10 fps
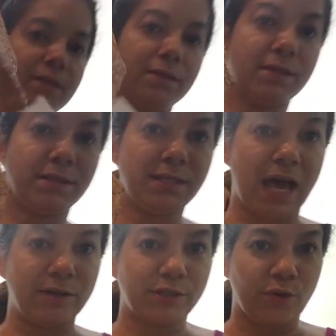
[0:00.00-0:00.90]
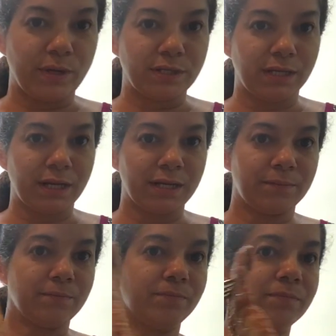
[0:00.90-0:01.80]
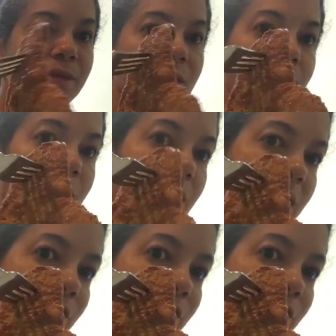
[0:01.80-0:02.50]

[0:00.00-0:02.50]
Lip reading: This is how it's going to look, a little